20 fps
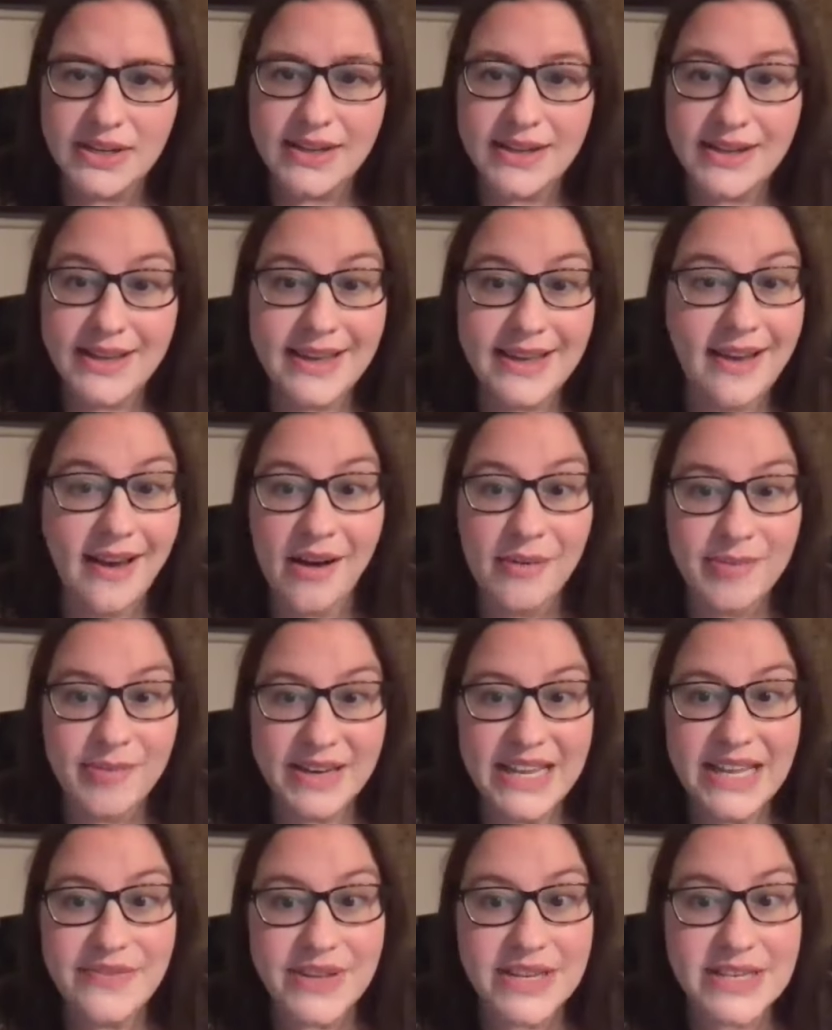He can't
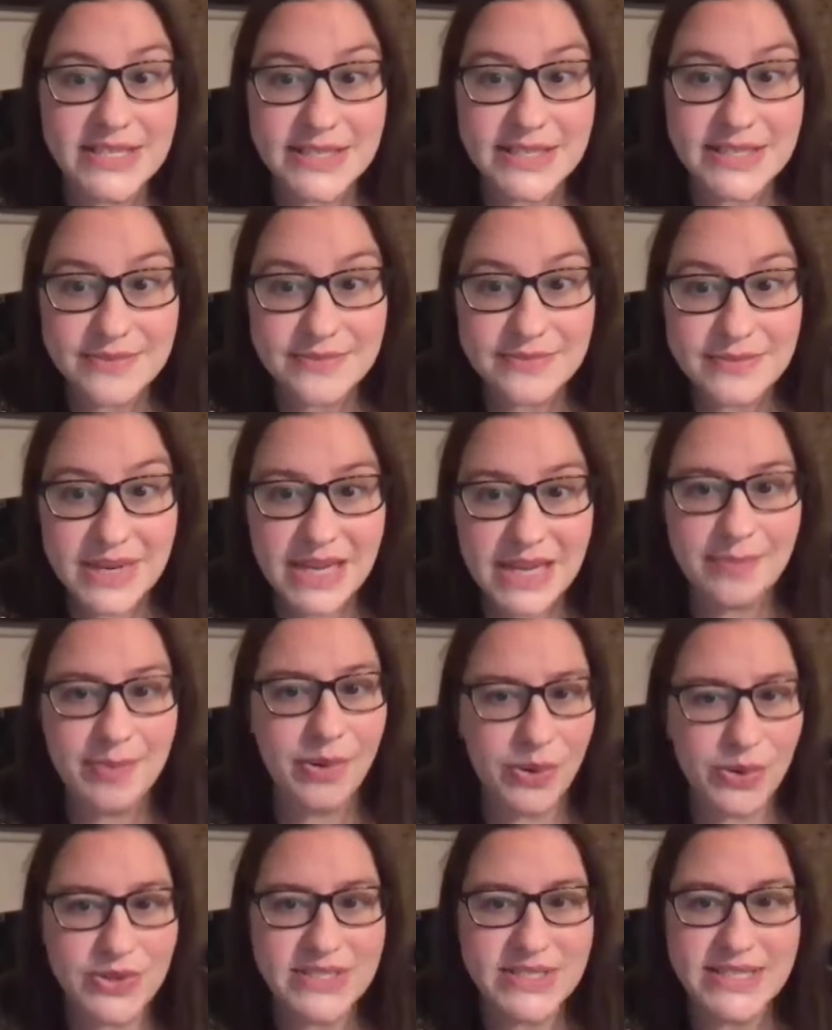believe it. He
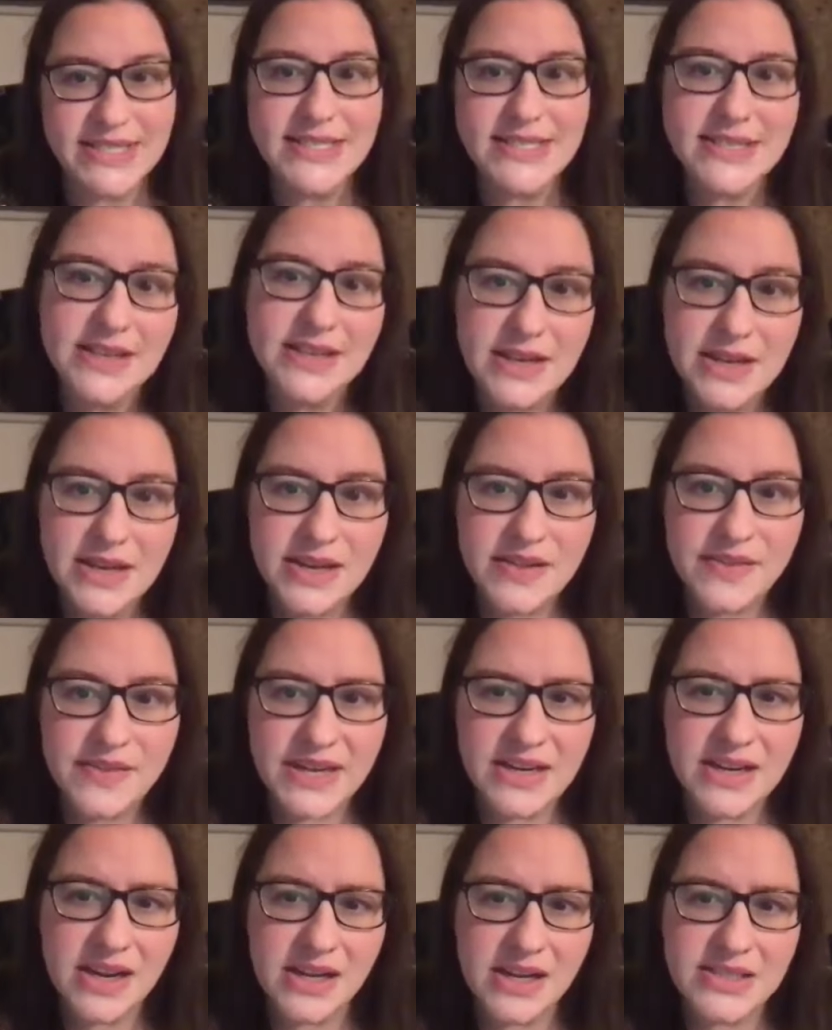pauses,
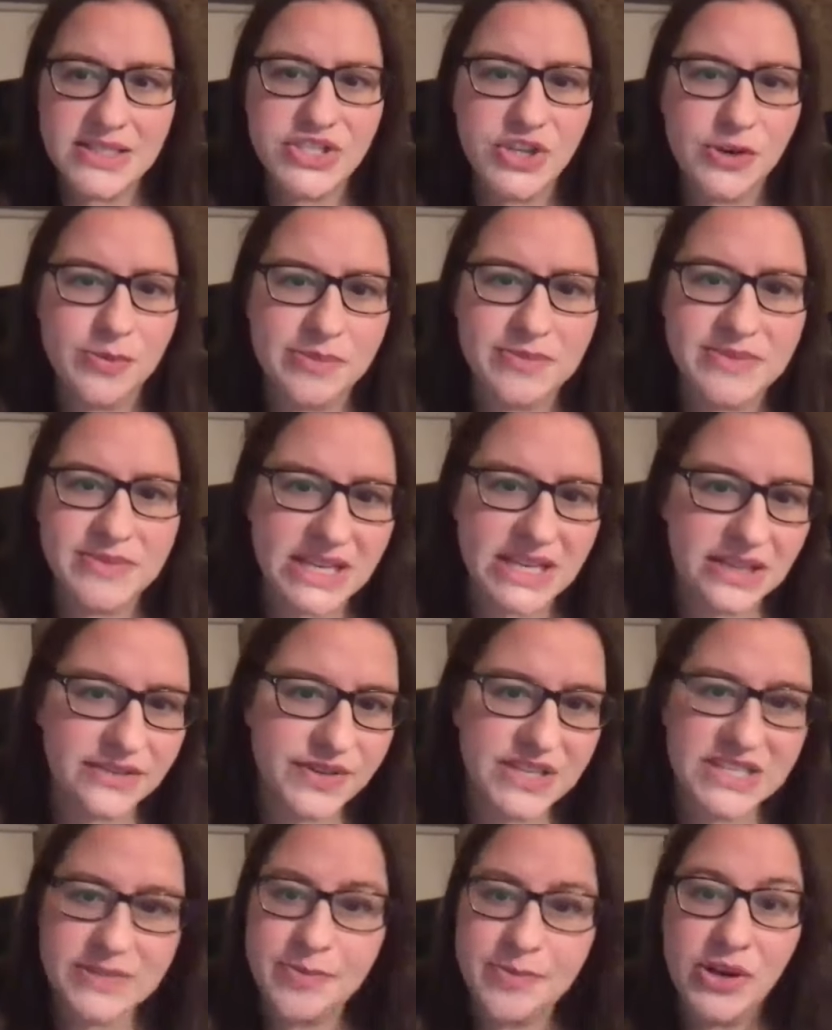then can't stop himself.
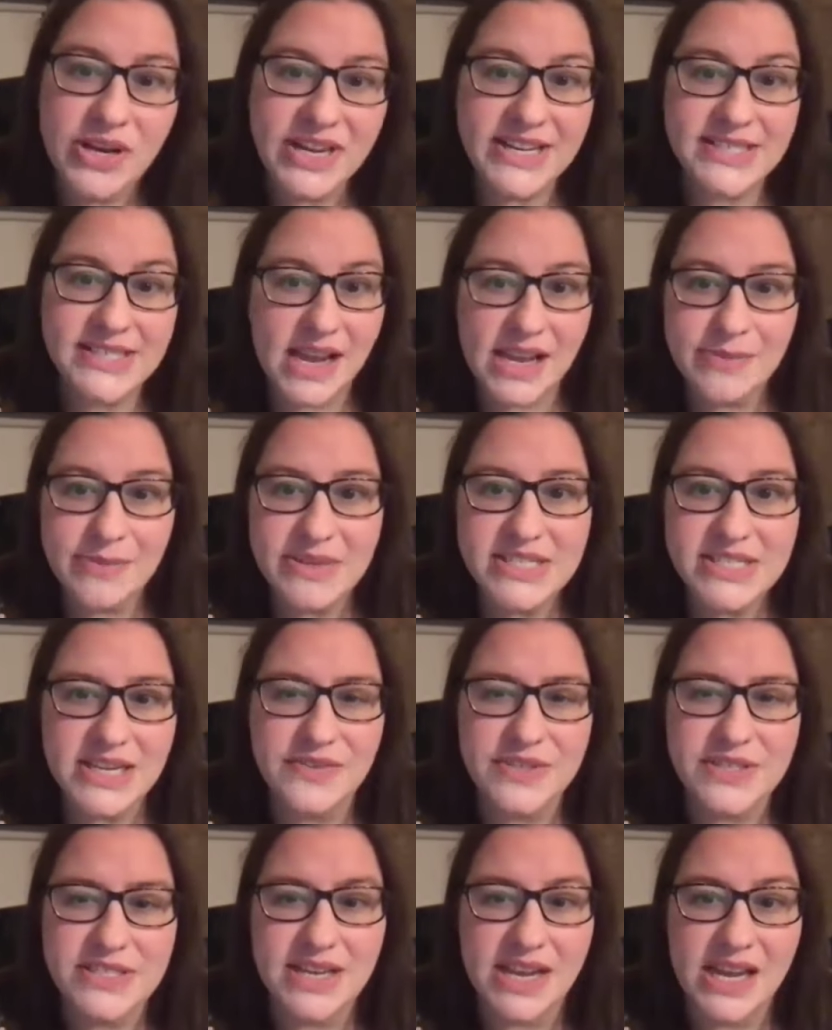He's pulling diamond
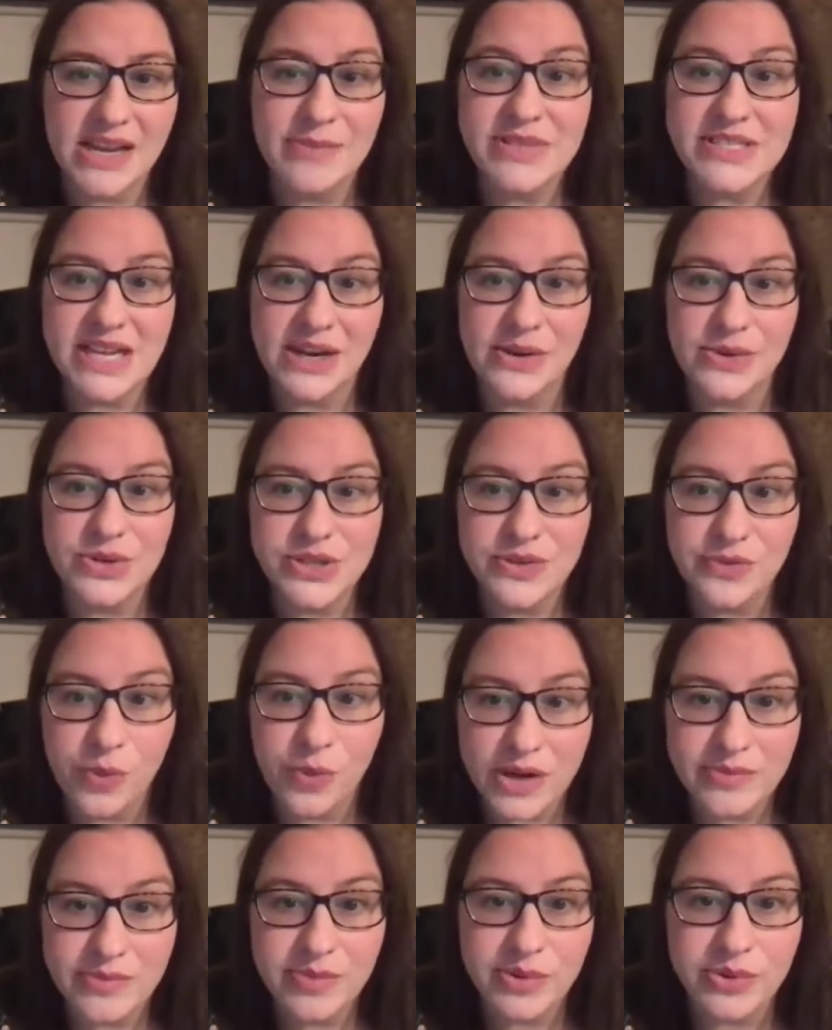after diamond out of
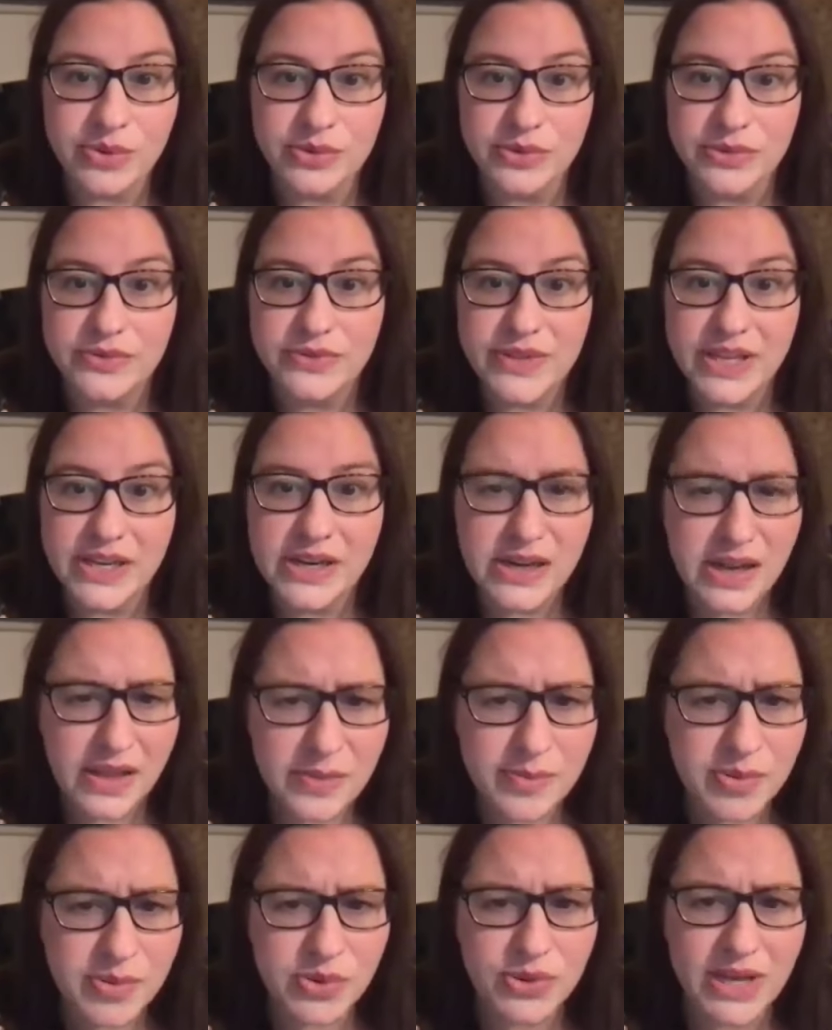one pool. Then another
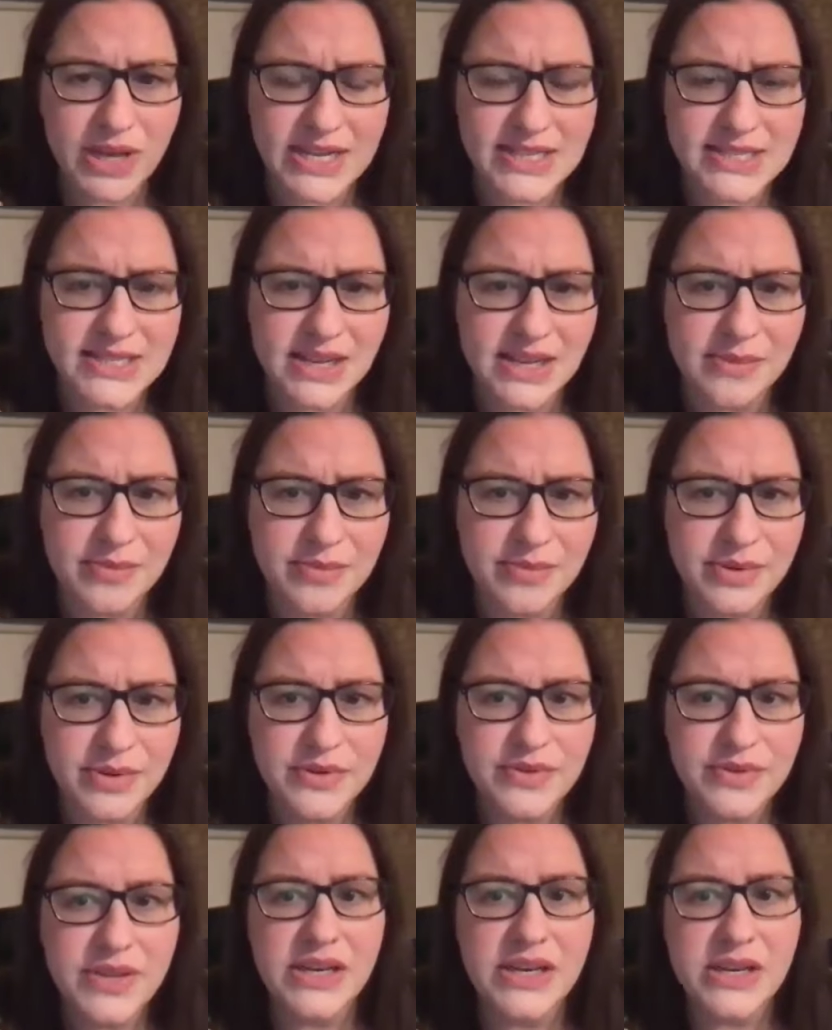pool lights up.
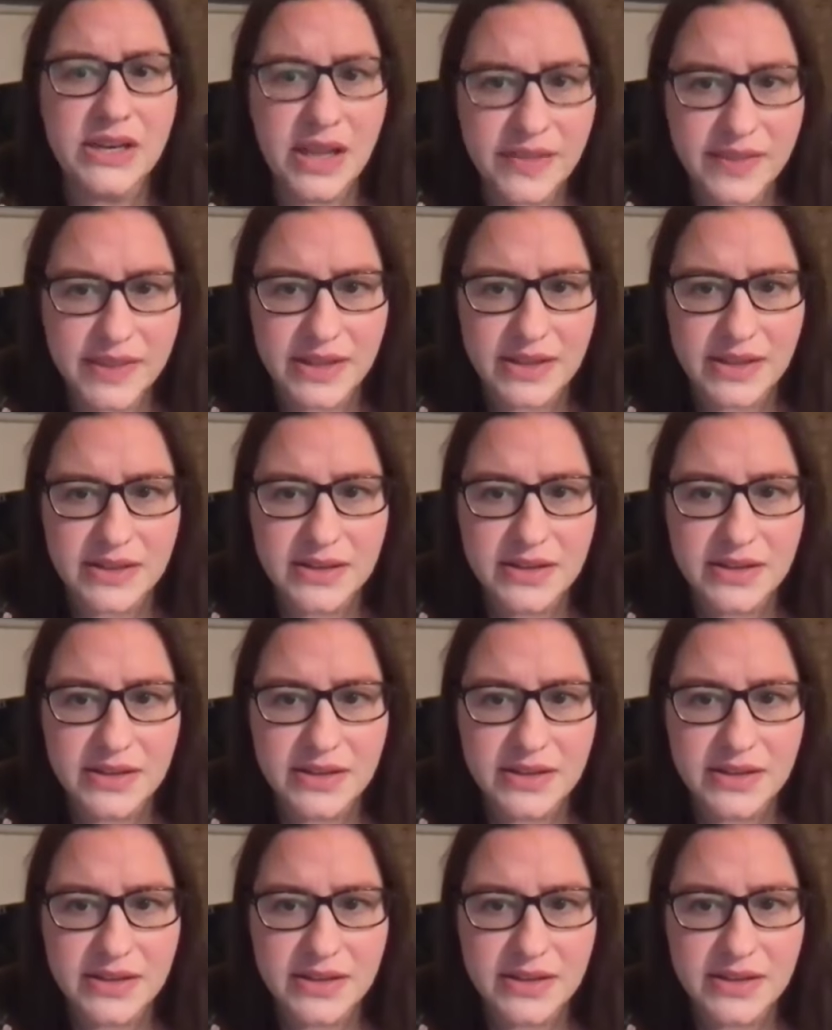Then another.